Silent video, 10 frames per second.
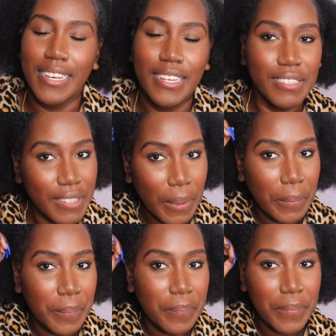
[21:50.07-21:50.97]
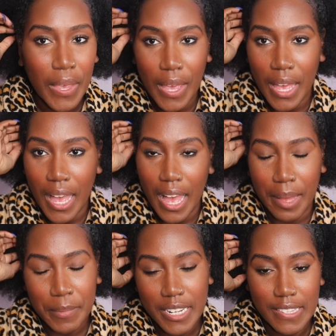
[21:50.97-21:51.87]
So
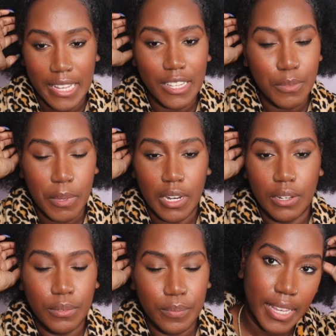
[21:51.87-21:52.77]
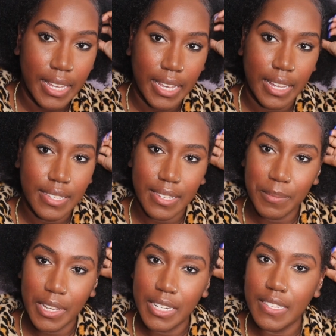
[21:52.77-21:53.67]
I'm gonna take this pin out, and
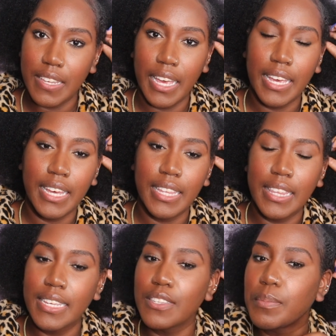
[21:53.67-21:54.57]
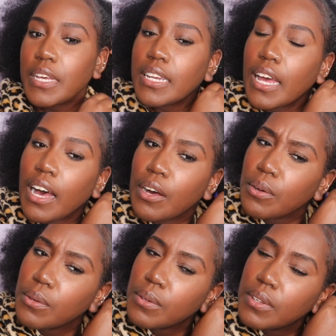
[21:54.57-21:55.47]
I'm gonna take this pin out.